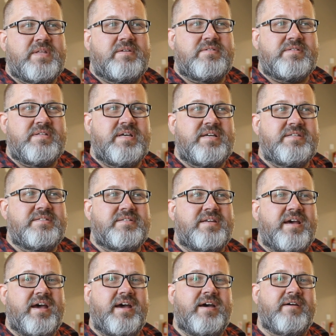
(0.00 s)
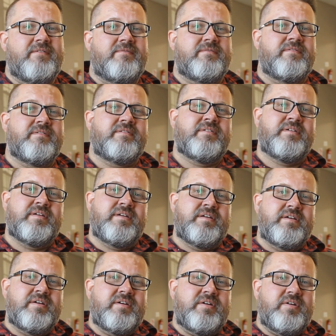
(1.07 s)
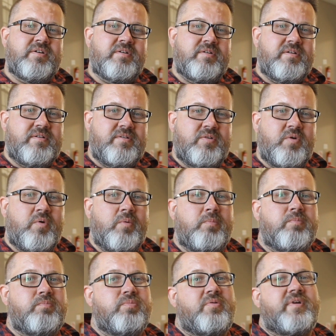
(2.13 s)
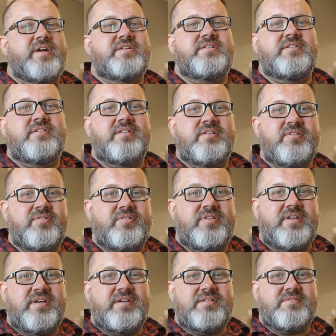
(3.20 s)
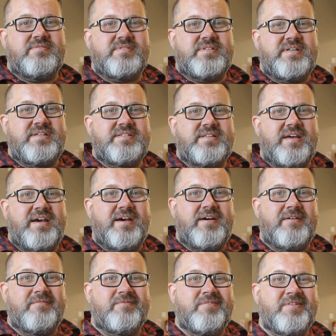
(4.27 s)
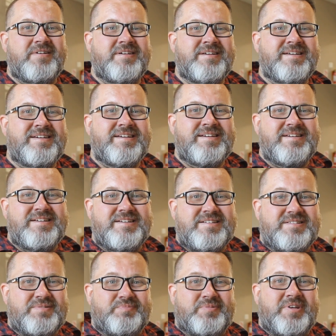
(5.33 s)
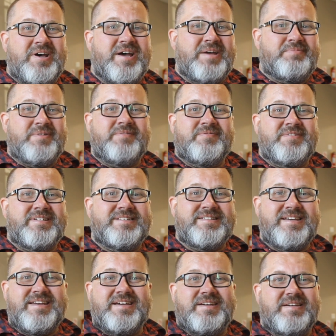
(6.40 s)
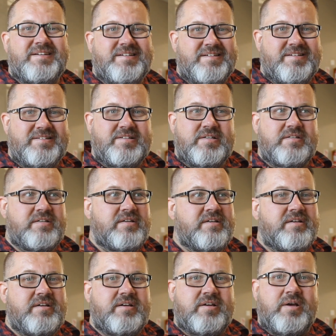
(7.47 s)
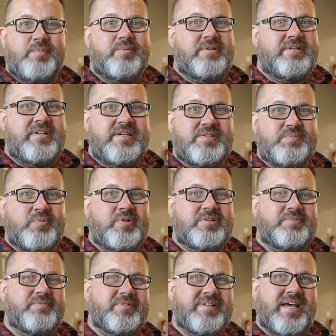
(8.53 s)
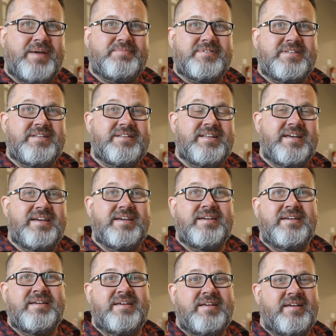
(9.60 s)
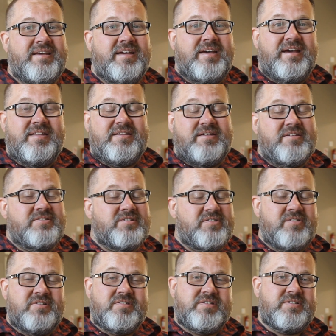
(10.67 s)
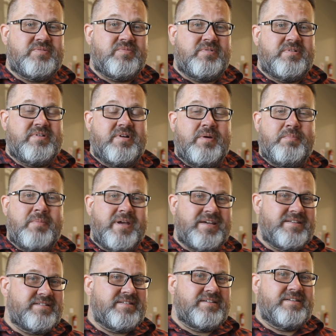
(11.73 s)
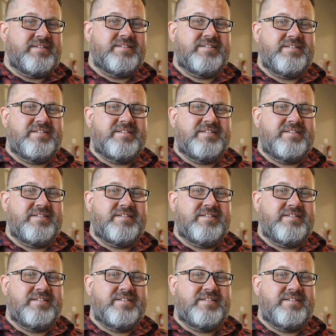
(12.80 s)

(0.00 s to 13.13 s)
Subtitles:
It was nice to have no pressure to do things. It was nice to have some time, even to take a couple of days, multiple naps in a day. And the excursions were amazing.